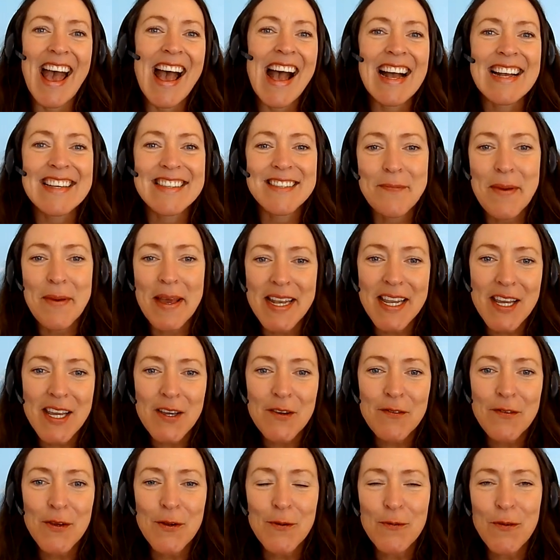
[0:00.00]
As many
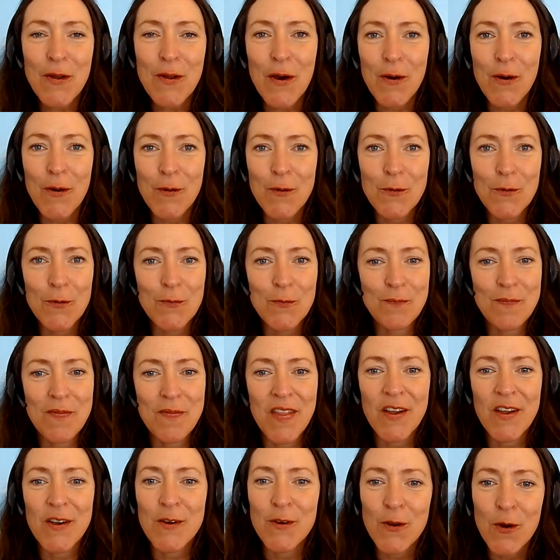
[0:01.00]
of you know,
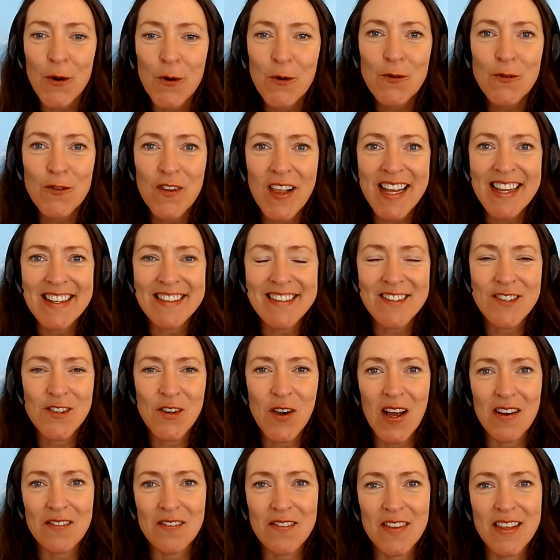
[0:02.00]
there are no flights
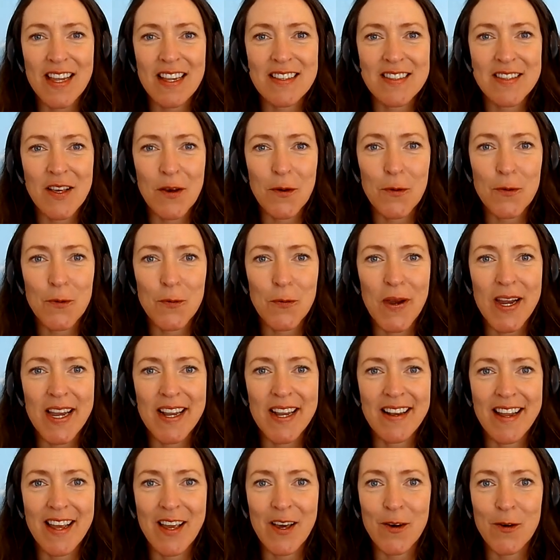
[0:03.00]
traveling south right
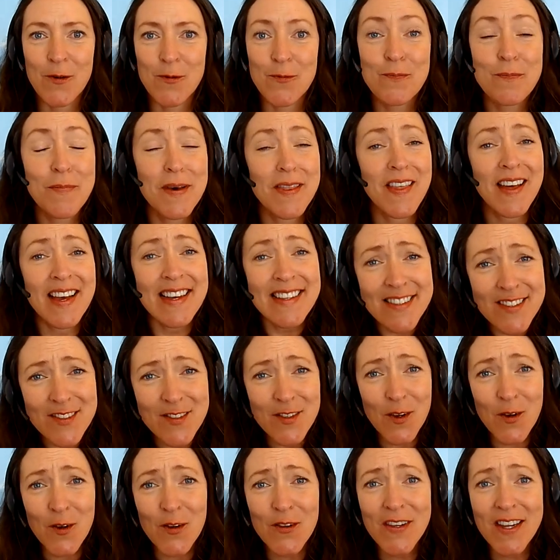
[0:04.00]
now, but that's
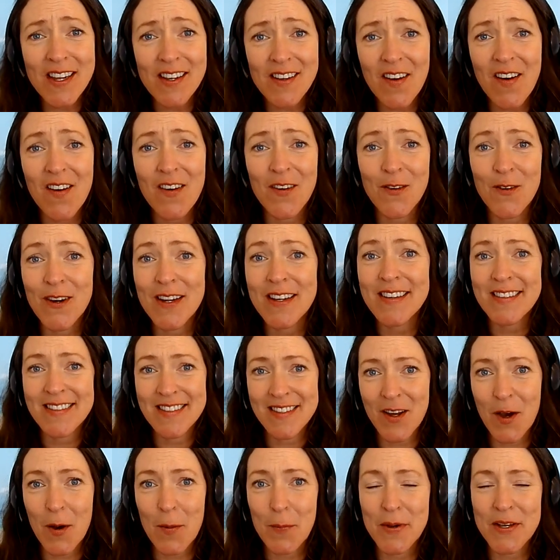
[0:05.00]
certainly not going to
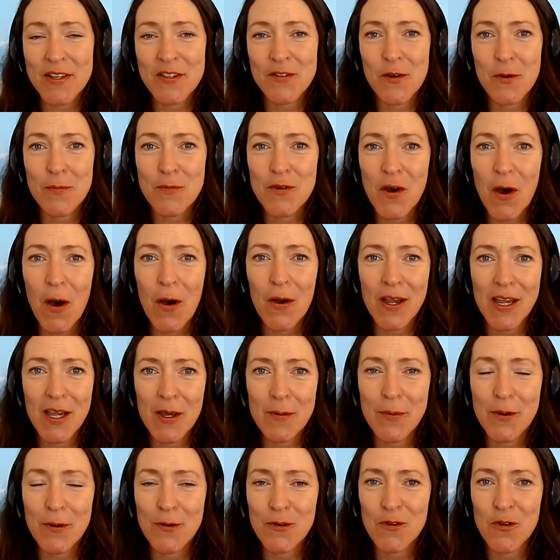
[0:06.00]
stop us from talking
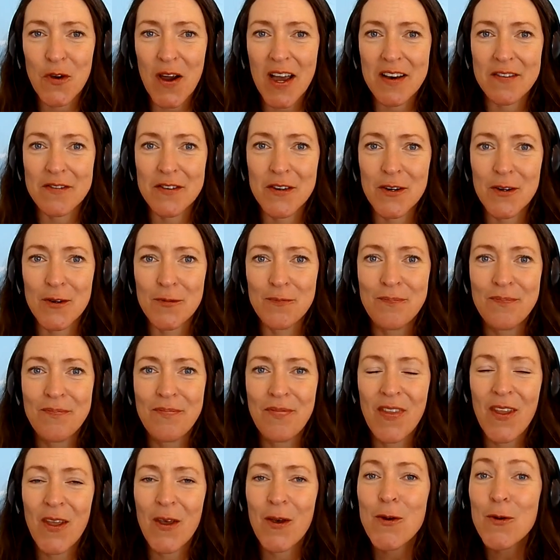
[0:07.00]
about travel.
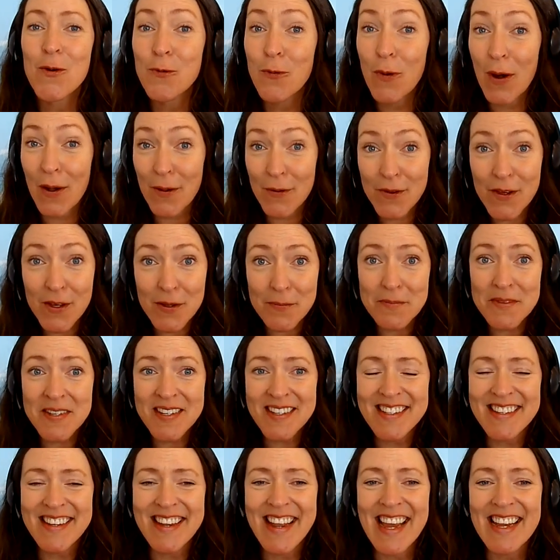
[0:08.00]
Welcome to
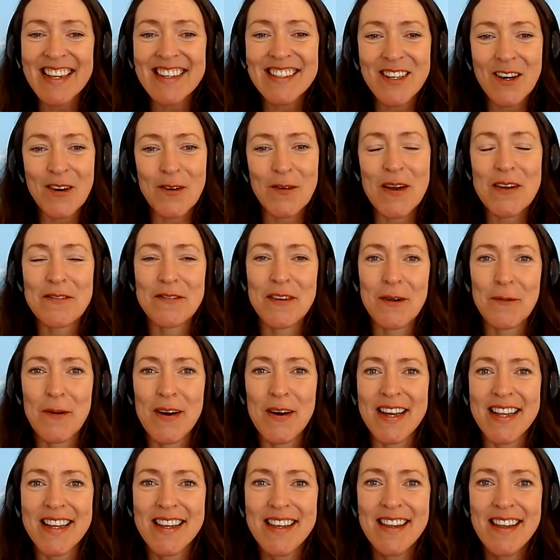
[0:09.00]
today's show,
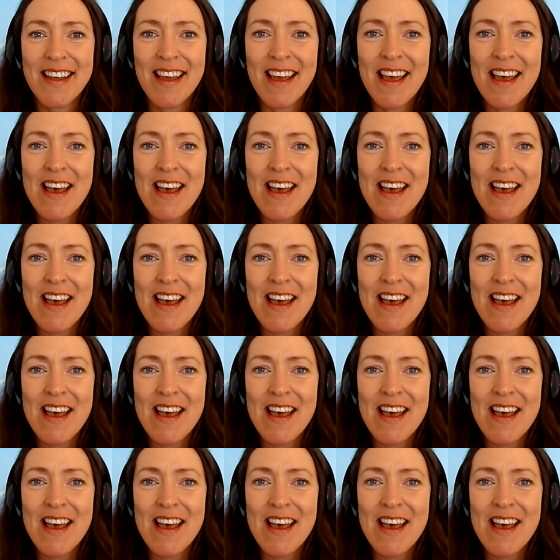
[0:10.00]
everyone.